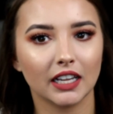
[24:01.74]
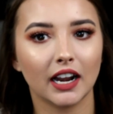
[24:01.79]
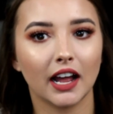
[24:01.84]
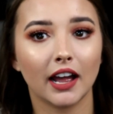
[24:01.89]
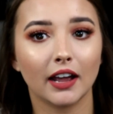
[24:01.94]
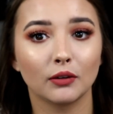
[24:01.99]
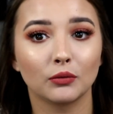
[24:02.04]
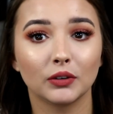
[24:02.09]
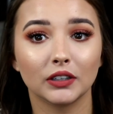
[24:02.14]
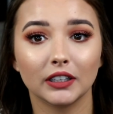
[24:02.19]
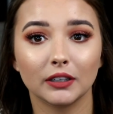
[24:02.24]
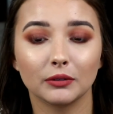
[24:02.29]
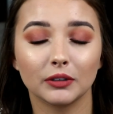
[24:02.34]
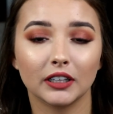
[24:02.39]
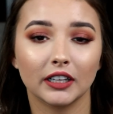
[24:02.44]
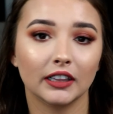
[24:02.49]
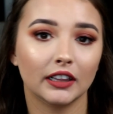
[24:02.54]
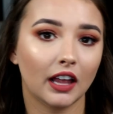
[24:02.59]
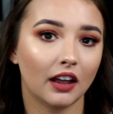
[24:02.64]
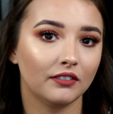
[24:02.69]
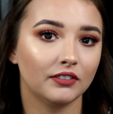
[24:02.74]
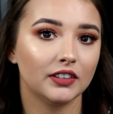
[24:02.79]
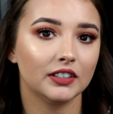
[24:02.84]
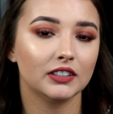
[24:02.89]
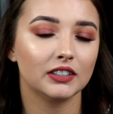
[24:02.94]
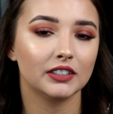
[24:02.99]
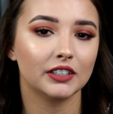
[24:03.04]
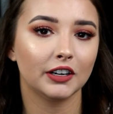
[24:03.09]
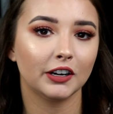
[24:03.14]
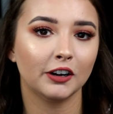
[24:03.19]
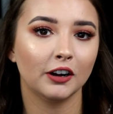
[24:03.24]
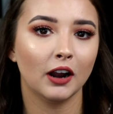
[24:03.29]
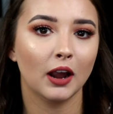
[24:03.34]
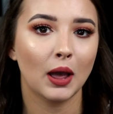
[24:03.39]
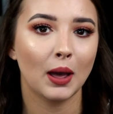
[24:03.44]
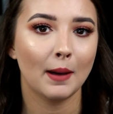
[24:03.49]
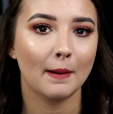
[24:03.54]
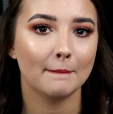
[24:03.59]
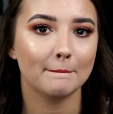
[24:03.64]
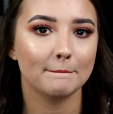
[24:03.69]
that I really, really loved this year,
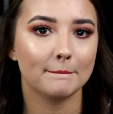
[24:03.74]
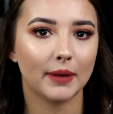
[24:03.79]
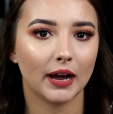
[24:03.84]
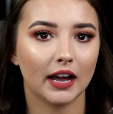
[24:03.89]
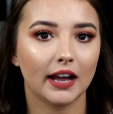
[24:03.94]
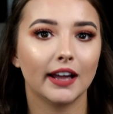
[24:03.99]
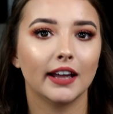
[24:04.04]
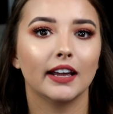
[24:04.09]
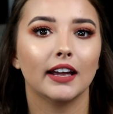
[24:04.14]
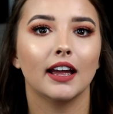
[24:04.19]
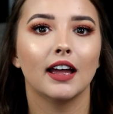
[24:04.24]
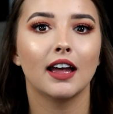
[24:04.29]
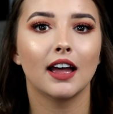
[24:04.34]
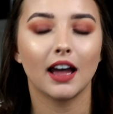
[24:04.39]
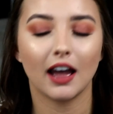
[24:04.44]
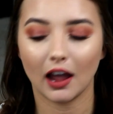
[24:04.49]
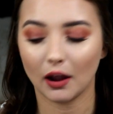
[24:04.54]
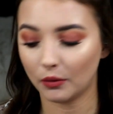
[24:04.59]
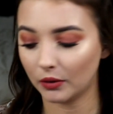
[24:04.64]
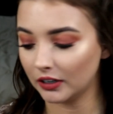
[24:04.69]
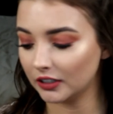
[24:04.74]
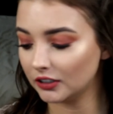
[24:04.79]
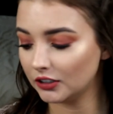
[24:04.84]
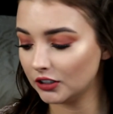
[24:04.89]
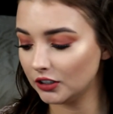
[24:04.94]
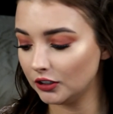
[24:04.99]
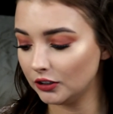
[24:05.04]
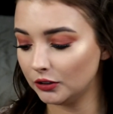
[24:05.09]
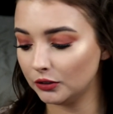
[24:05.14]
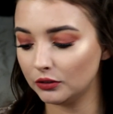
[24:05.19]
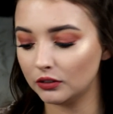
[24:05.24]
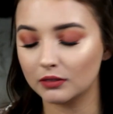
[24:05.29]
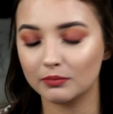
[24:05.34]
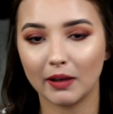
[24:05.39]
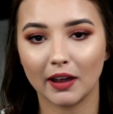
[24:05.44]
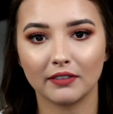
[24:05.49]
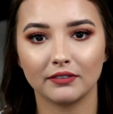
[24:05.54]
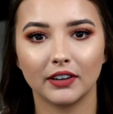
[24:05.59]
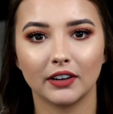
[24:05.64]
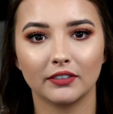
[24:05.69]
but I wanted to use
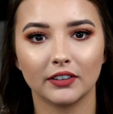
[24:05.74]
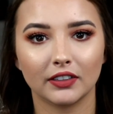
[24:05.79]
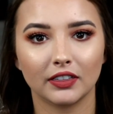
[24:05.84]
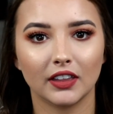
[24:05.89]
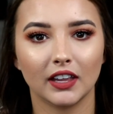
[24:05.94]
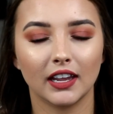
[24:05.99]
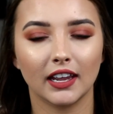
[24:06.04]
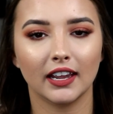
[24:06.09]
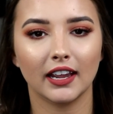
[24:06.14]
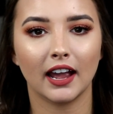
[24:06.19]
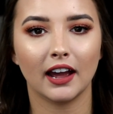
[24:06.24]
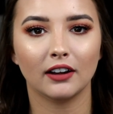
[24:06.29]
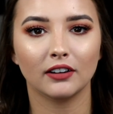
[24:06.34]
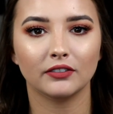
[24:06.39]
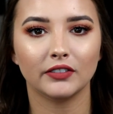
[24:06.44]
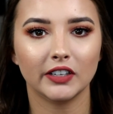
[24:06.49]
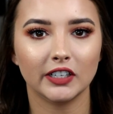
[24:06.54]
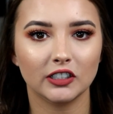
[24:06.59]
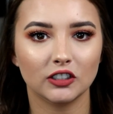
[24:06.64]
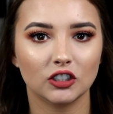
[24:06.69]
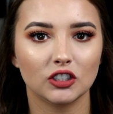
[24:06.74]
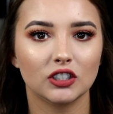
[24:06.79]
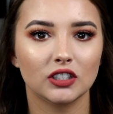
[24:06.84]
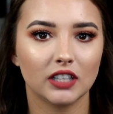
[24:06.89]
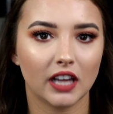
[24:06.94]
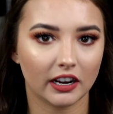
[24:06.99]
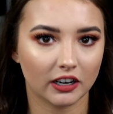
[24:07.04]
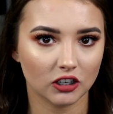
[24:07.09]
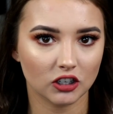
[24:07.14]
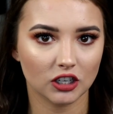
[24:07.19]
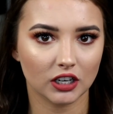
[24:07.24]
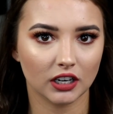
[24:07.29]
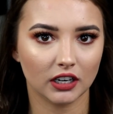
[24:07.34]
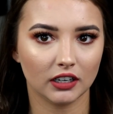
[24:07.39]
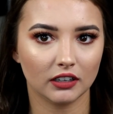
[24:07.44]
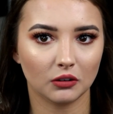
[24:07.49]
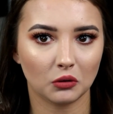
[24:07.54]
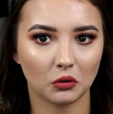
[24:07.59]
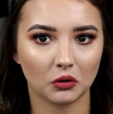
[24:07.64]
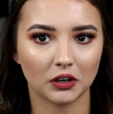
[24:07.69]
my favorite thing out of each
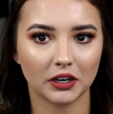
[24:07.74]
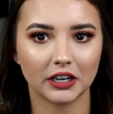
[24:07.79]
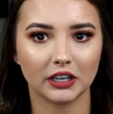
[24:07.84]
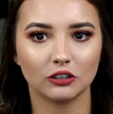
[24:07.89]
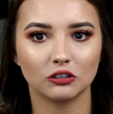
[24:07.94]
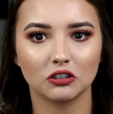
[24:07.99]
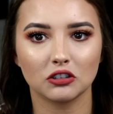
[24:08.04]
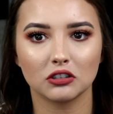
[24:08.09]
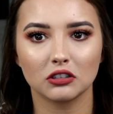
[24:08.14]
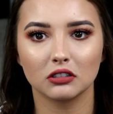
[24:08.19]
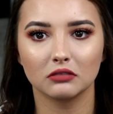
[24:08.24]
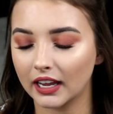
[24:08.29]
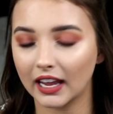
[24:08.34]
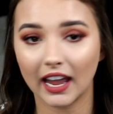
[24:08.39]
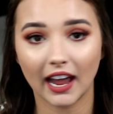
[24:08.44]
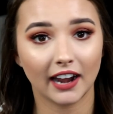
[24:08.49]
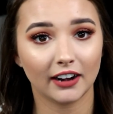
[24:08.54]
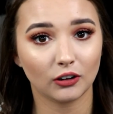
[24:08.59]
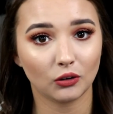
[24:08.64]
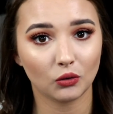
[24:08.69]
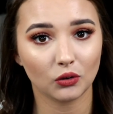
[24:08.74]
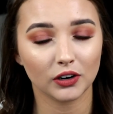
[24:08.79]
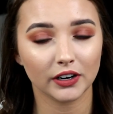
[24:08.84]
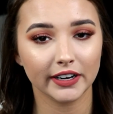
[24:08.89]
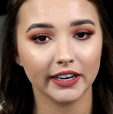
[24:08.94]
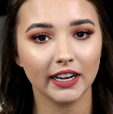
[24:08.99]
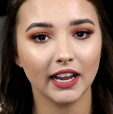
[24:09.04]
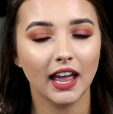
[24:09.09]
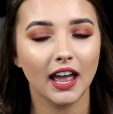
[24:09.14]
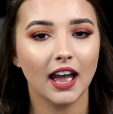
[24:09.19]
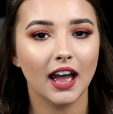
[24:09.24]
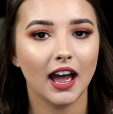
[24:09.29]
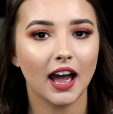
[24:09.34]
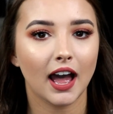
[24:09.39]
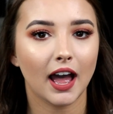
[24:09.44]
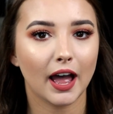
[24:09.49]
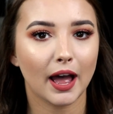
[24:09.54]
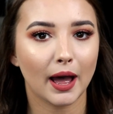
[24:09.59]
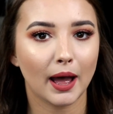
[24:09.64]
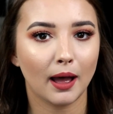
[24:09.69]
section or each category.
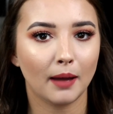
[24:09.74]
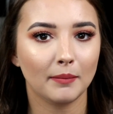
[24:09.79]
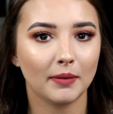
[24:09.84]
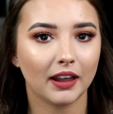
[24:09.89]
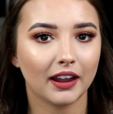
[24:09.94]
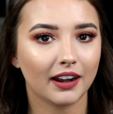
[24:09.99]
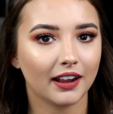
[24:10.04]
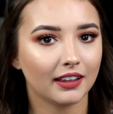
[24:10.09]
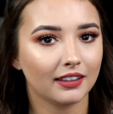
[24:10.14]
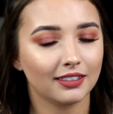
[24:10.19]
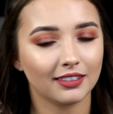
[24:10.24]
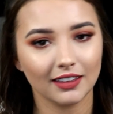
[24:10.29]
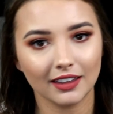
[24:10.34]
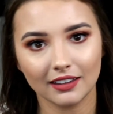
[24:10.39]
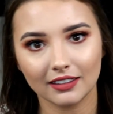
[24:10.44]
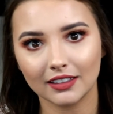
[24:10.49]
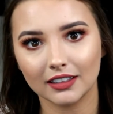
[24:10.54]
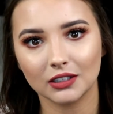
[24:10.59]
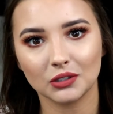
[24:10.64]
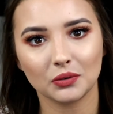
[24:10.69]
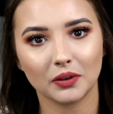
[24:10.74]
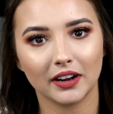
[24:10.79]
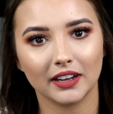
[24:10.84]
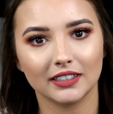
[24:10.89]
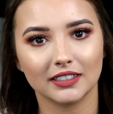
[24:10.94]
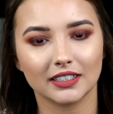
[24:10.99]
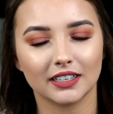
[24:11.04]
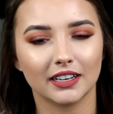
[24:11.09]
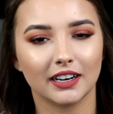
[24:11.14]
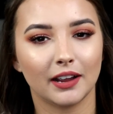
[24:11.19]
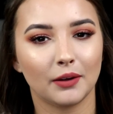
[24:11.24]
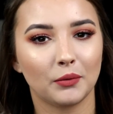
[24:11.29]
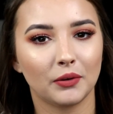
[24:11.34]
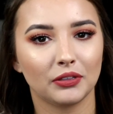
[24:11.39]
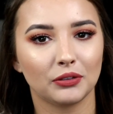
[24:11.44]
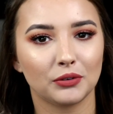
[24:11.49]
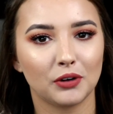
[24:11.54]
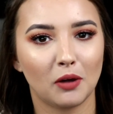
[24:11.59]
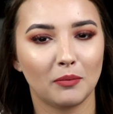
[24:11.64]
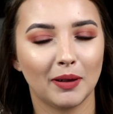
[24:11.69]
And I think that's what I did. I
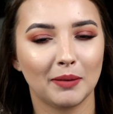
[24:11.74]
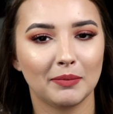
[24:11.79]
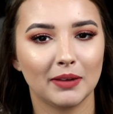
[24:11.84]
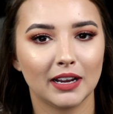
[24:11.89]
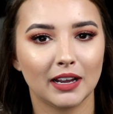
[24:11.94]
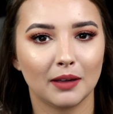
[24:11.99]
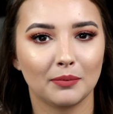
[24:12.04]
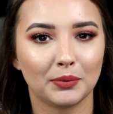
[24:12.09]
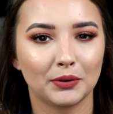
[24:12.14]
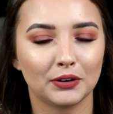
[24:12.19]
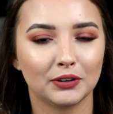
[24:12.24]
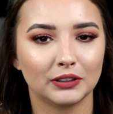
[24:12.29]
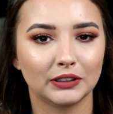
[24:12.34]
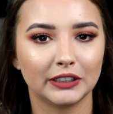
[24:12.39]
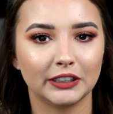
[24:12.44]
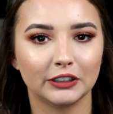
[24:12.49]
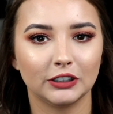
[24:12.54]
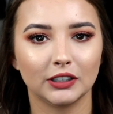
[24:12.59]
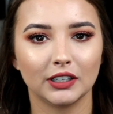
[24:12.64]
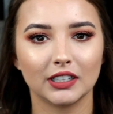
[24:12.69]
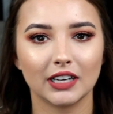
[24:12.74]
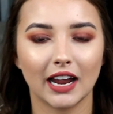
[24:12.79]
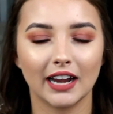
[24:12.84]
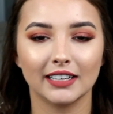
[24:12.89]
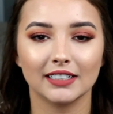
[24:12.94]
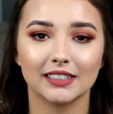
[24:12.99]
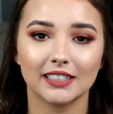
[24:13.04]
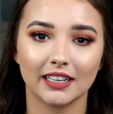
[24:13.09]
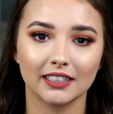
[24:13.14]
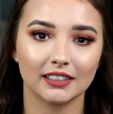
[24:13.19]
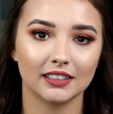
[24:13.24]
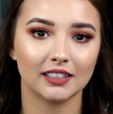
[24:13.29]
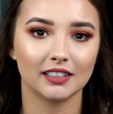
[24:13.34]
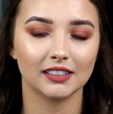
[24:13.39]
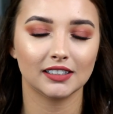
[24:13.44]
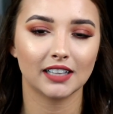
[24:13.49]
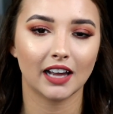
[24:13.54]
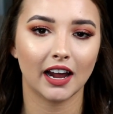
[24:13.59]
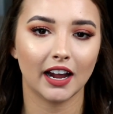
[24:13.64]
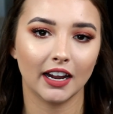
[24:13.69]
went through all my makeup earlier and kind of set it to the
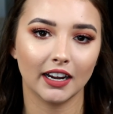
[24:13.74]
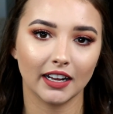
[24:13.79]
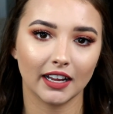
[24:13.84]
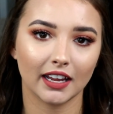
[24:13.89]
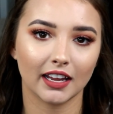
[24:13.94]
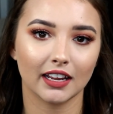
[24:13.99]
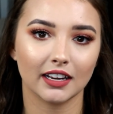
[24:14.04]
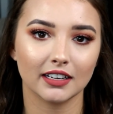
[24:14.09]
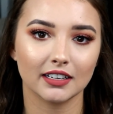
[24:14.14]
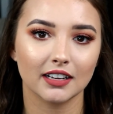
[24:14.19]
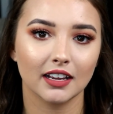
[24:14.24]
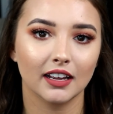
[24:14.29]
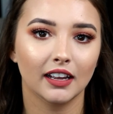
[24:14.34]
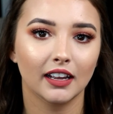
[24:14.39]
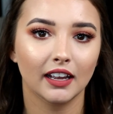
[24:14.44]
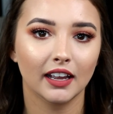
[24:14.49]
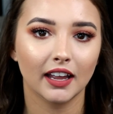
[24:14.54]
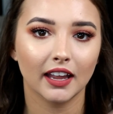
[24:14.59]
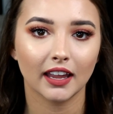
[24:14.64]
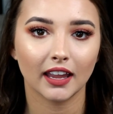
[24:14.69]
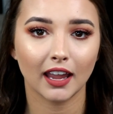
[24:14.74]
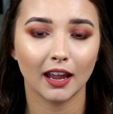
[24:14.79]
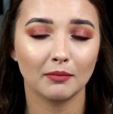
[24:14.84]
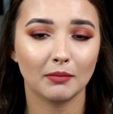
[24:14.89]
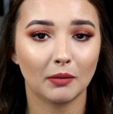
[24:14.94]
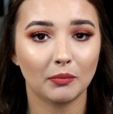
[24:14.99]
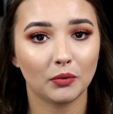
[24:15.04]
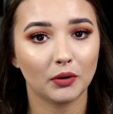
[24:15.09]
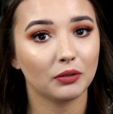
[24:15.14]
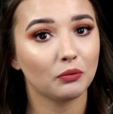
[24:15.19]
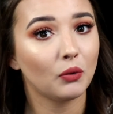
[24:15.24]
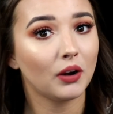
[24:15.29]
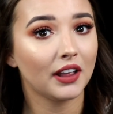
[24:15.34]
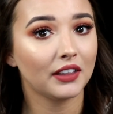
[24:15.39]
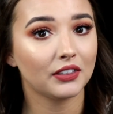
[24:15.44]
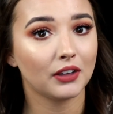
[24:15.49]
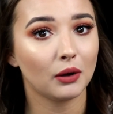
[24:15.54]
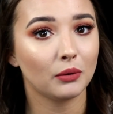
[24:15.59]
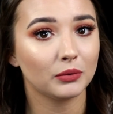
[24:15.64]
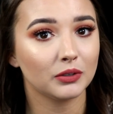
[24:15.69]
side and came up with what
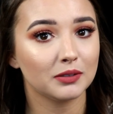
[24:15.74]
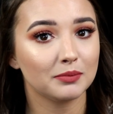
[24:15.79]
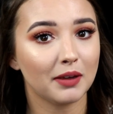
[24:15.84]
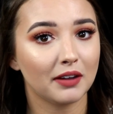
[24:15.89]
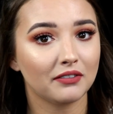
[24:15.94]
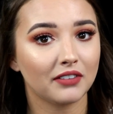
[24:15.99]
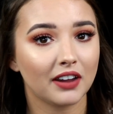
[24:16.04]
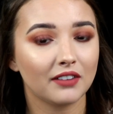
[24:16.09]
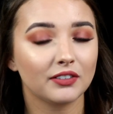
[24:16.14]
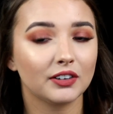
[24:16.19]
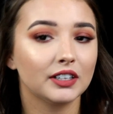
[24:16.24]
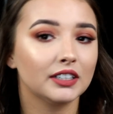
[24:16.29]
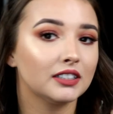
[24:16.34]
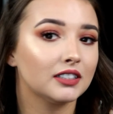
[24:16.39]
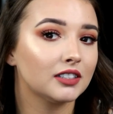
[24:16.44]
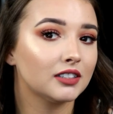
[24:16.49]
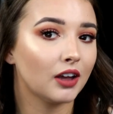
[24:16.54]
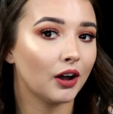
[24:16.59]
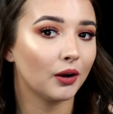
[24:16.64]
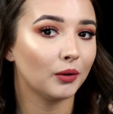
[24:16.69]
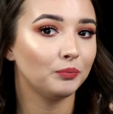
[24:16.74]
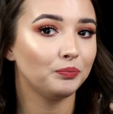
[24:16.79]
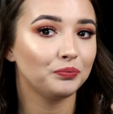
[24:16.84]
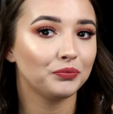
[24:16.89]
I thought was my favorite. So